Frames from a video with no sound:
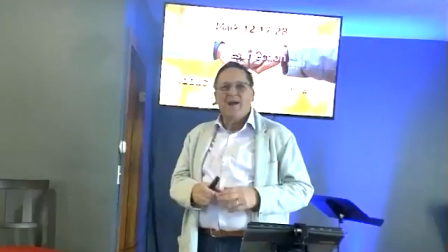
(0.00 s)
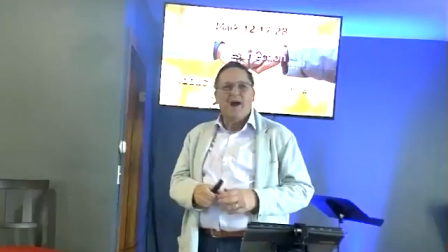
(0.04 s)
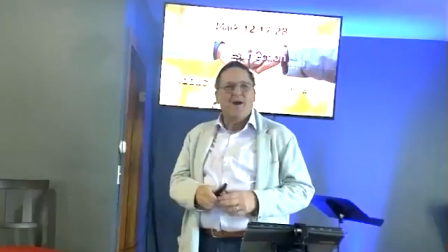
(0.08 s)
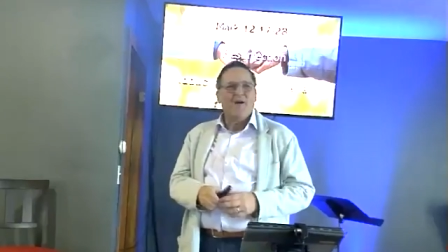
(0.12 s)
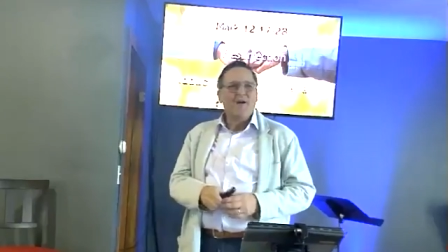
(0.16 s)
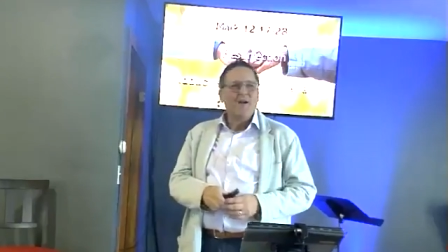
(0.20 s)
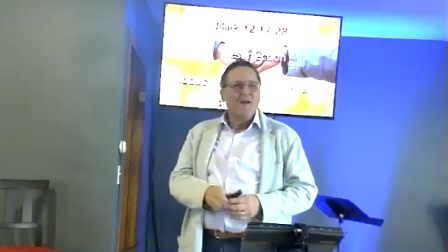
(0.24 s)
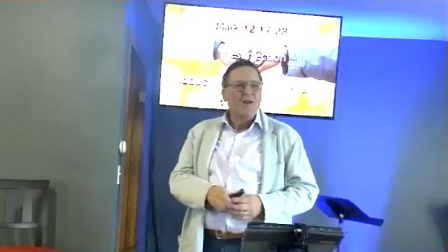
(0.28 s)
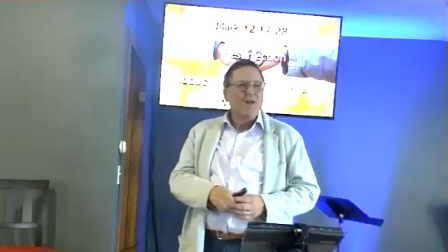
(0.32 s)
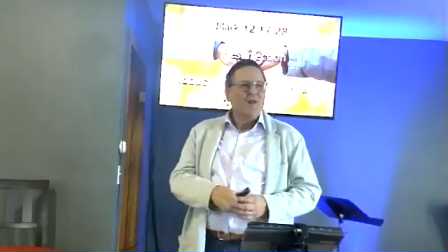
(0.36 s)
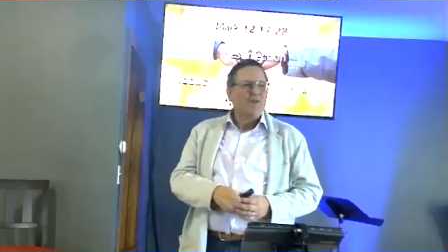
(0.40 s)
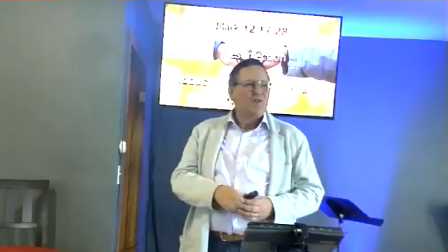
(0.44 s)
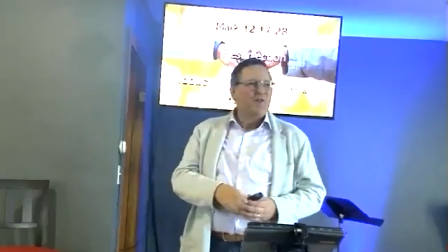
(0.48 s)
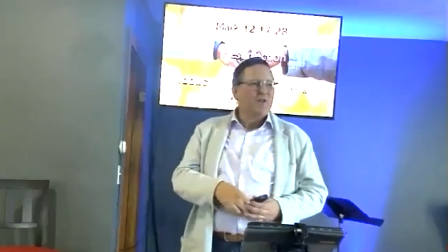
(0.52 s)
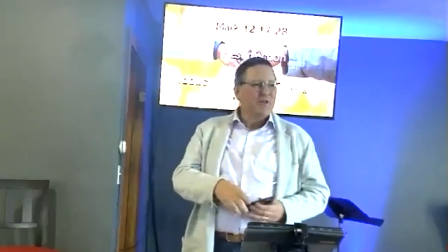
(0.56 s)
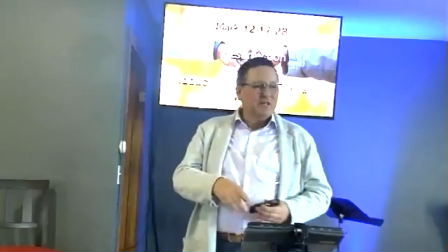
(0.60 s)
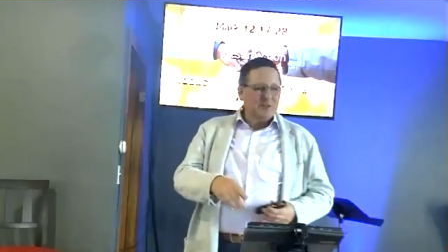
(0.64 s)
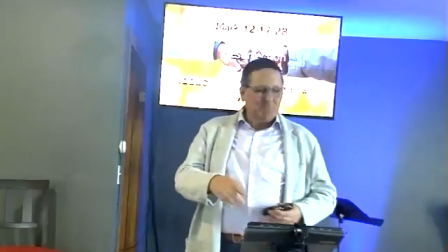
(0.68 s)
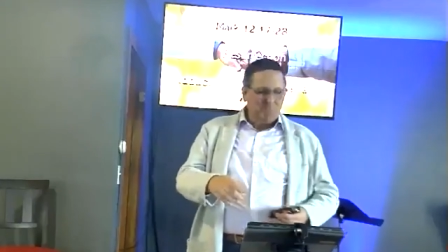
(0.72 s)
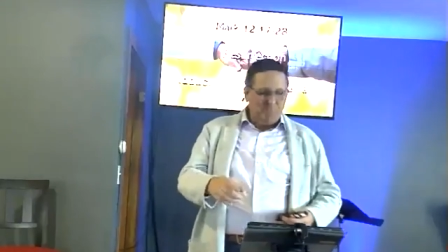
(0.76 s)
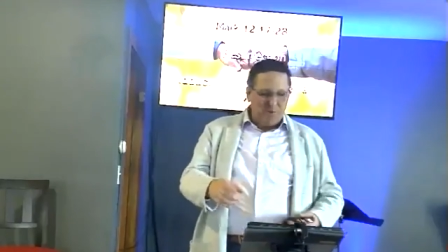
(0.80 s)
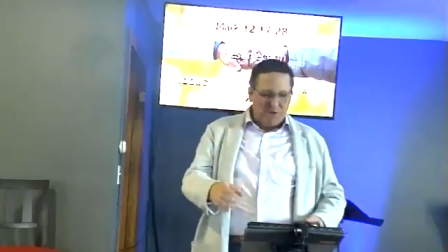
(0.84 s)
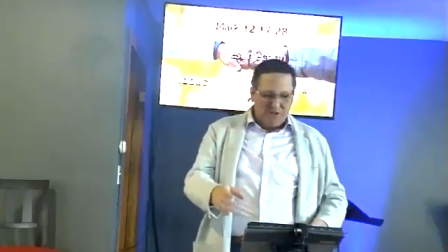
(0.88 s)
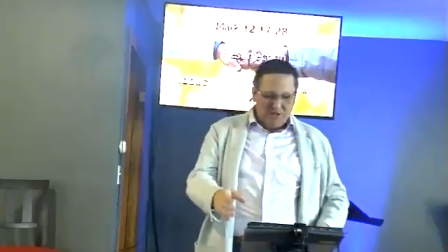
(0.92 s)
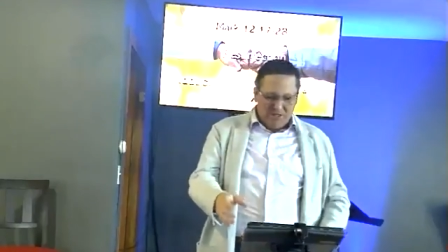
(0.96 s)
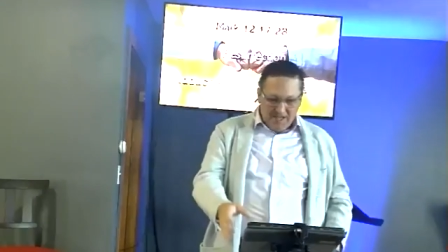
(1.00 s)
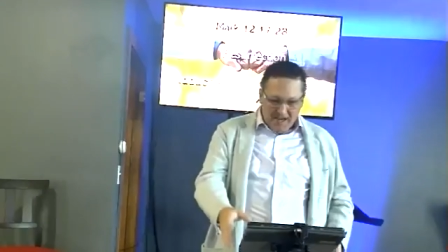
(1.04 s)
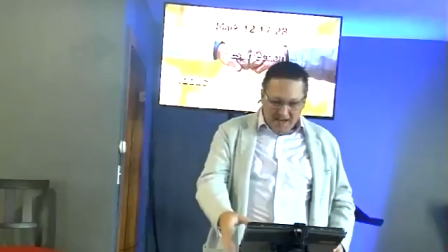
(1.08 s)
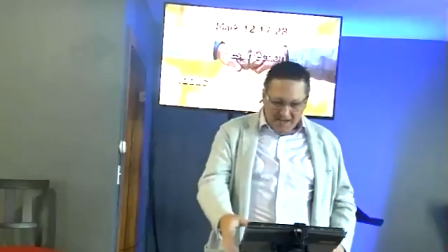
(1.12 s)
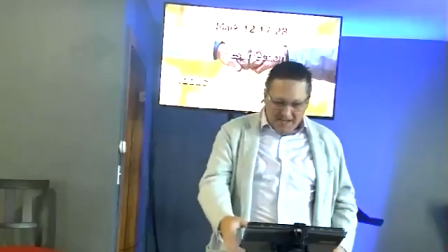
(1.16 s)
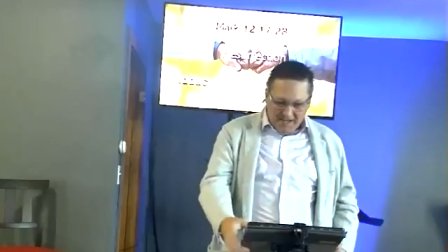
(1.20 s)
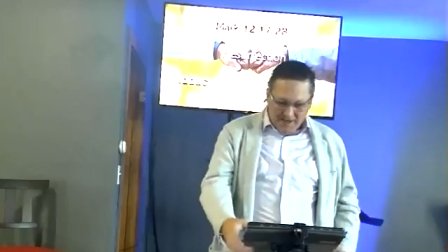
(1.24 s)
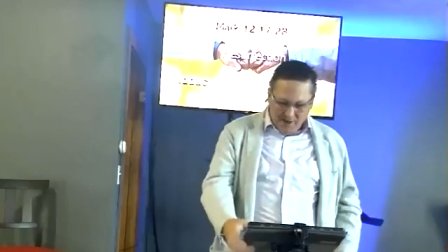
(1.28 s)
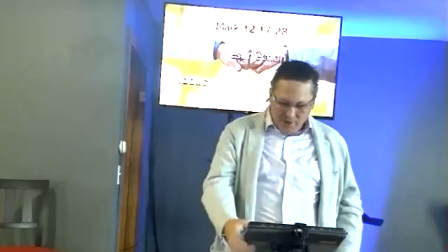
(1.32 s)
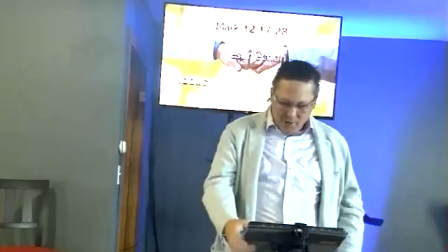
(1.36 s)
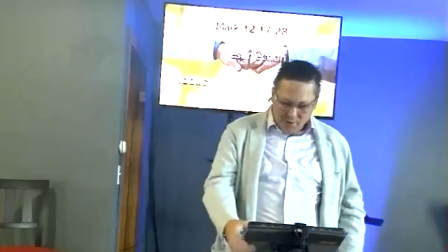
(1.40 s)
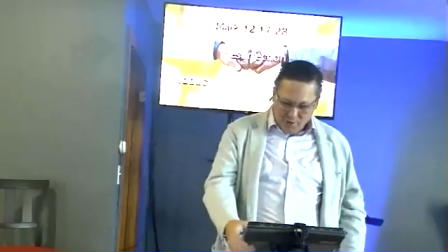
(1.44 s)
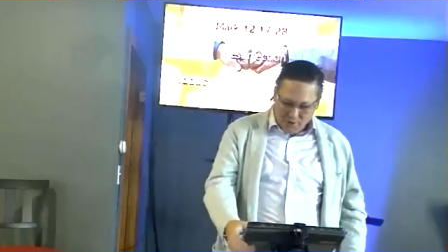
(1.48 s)
Now, this
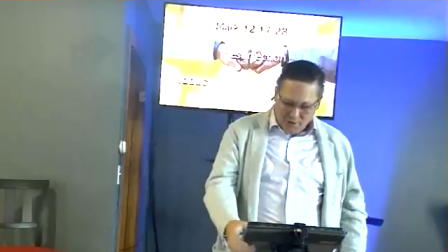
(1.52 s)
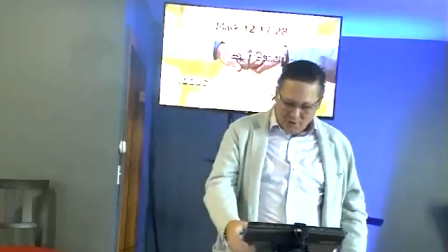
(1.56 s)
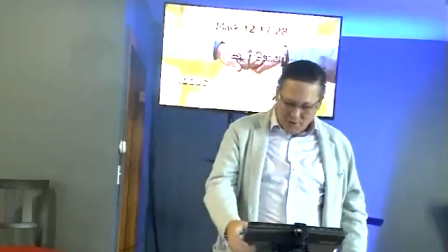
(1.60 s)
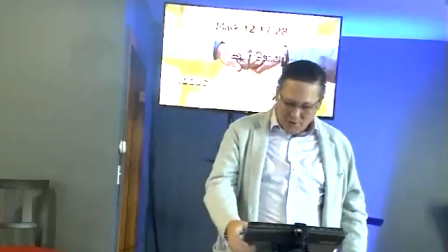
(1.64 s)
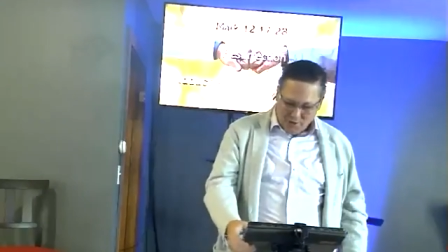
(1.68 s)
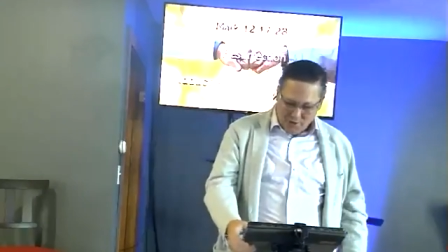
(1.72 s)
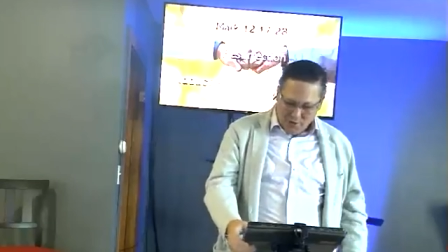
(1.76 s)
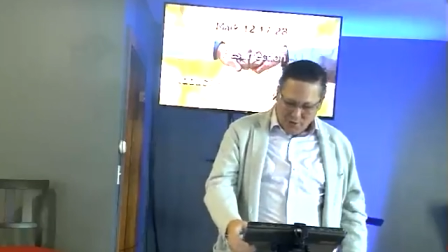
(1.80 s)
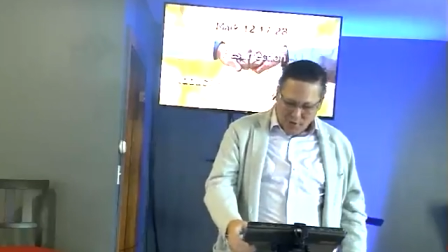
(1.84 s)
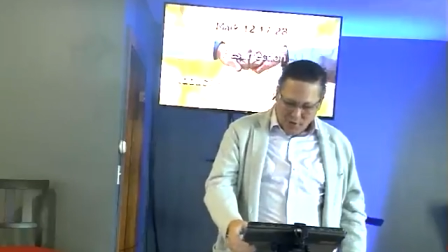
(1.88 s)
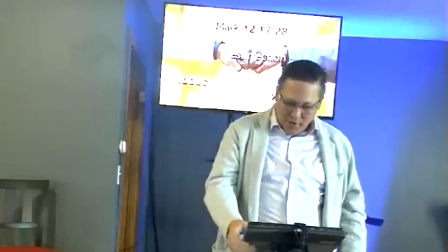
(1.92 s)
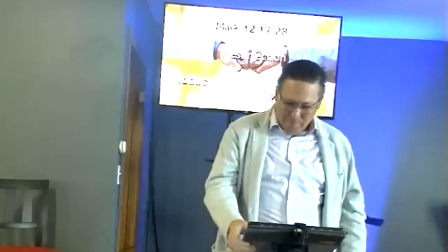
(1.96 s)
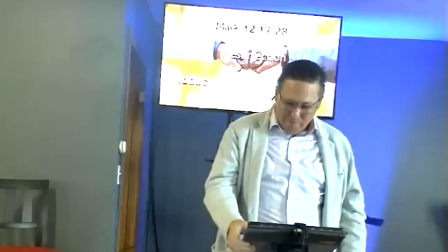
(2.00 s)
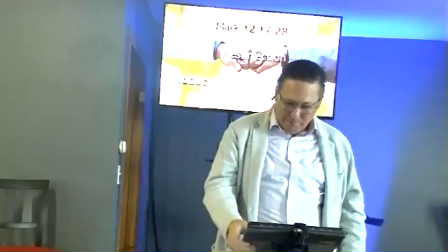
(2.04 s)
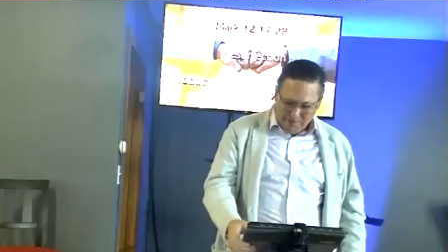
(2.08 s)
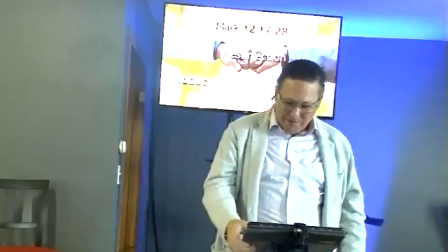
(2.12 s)
particular story,